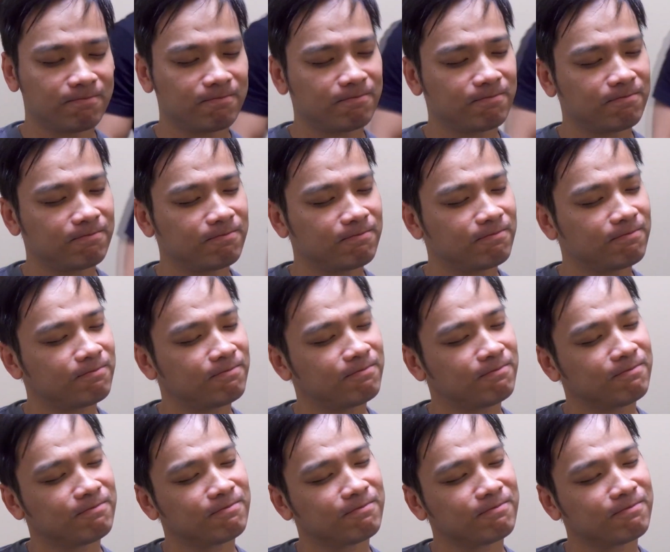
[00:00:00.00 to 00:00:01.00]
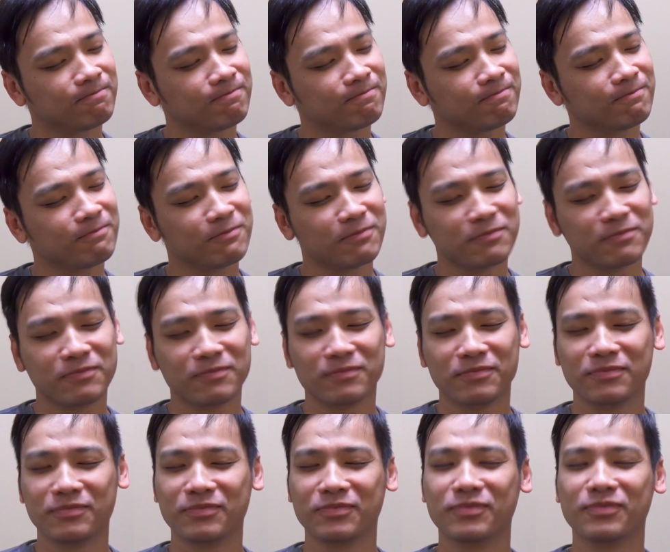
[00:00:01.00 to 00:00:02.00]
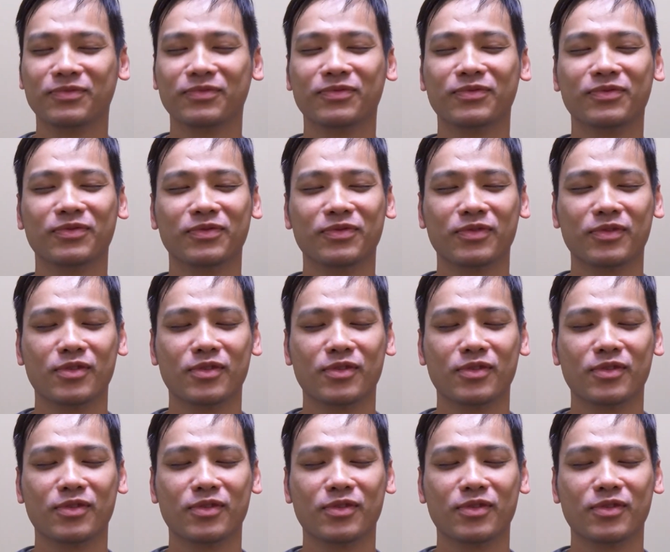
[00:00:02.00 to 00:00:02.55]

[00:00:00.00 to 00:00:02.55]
Nothing is said.